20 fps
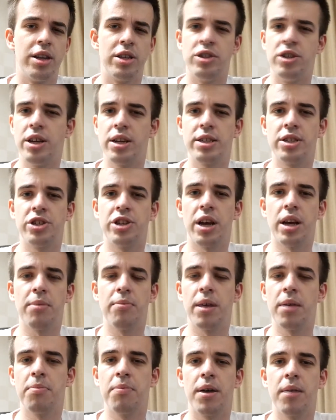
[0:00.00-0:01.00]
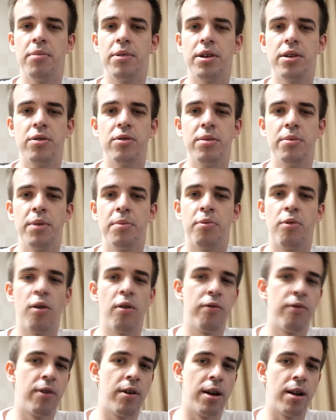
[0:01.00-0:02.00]
Just check my public Udemy
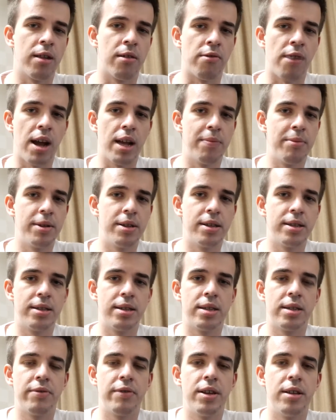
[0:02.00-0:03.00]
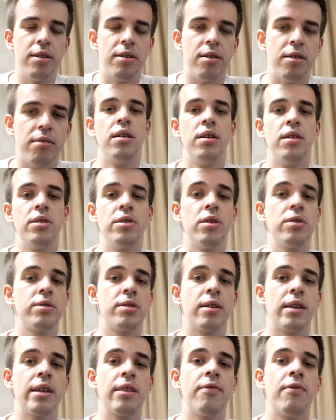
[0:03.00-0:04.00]
profile right beneath this video. You
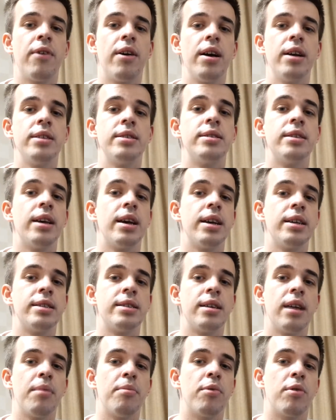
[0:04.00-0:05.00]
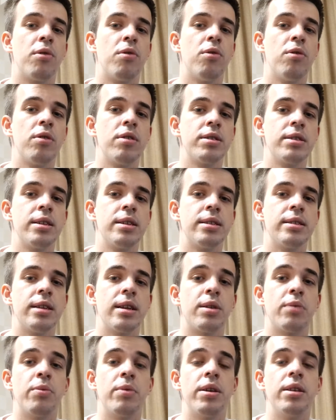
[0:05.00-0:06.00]
also can find there some courses
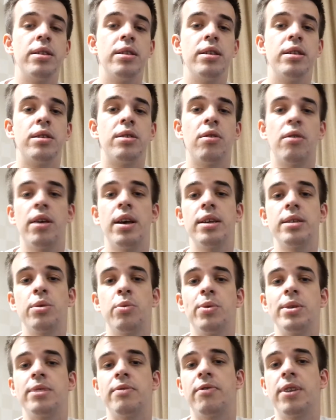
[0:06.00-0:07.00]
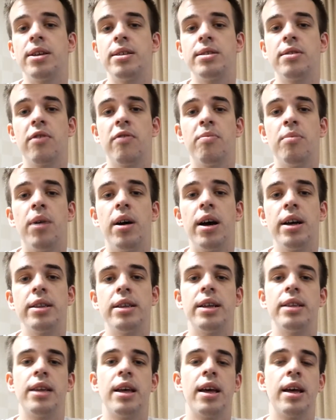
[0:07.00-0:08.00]
that we did together with friends of mine
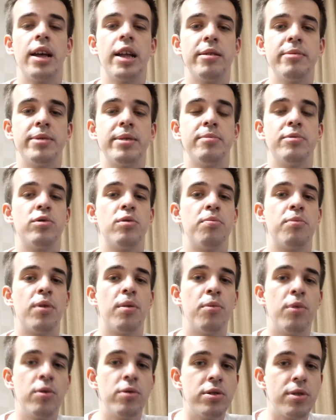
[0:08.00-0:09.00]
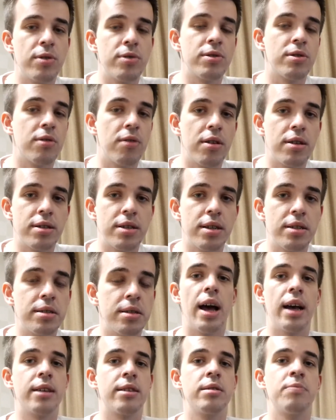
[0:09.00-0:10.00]
and I help them to promote those courses.
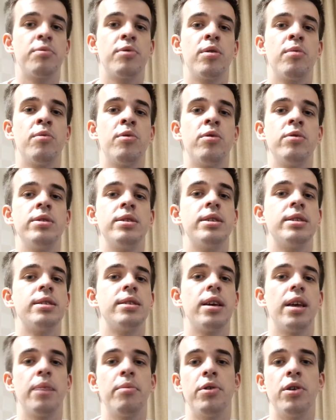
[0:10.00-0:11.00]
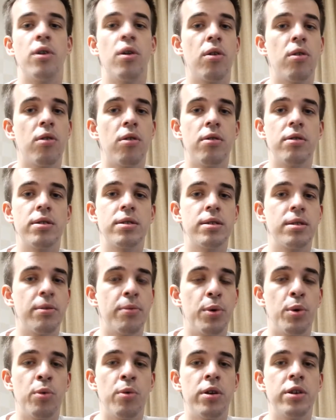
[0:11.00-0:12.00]
I can promote the same your course
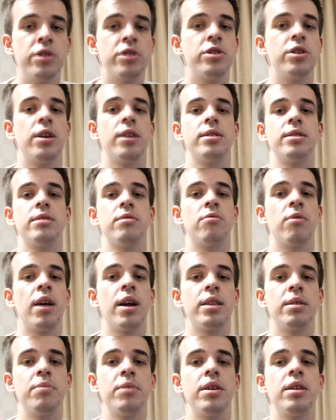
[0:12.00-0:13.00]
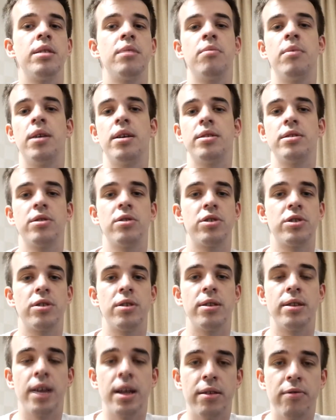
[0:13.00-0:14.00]
if you wish, just write me in my
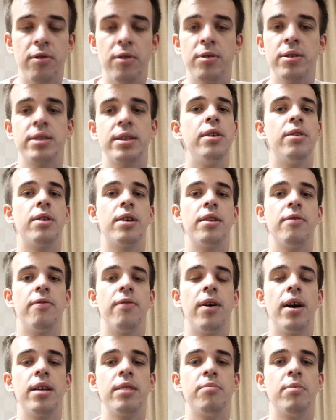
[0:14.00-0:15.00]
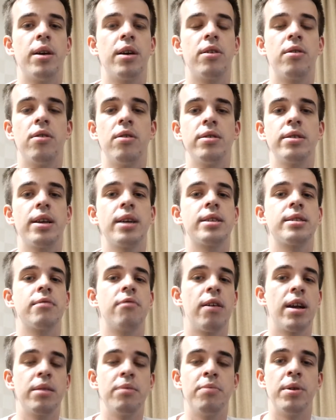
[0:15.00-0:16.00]
social networks. You can find my contacts
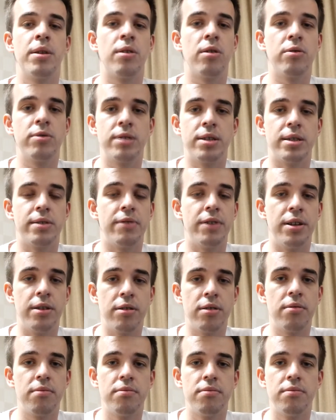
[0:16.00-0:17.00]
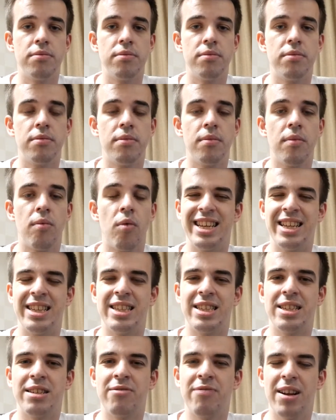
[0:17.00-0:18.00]
right below this video.
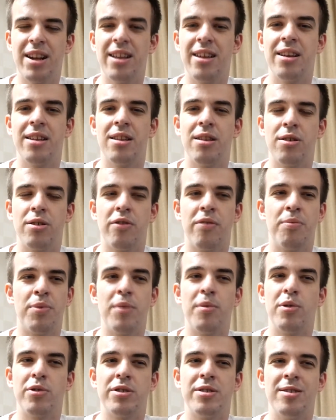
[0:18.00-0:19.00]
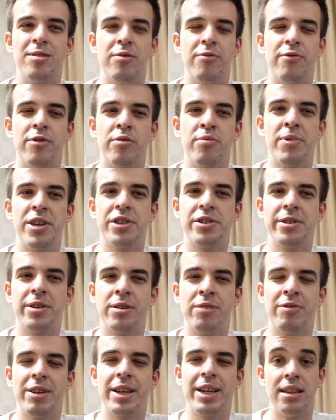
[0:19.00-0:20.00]
It's really a lot of promotional information
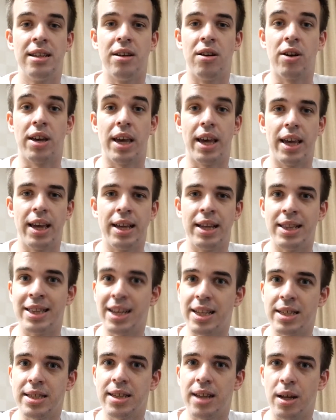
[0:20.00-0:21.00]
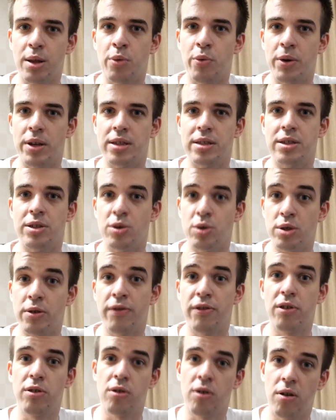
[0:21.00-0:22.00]
already. Okay, let's start with
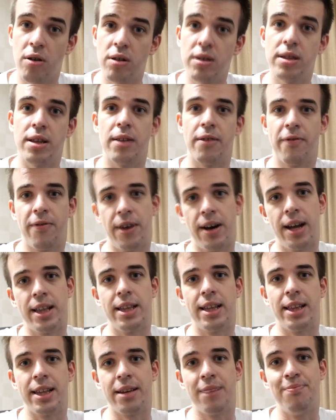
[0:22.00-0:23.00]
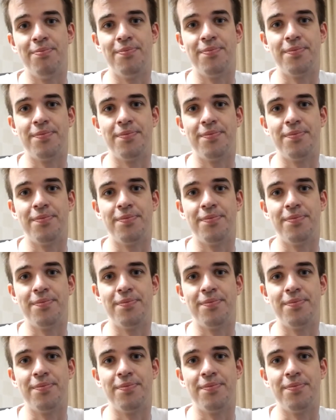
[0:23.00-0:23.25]
useful content finally.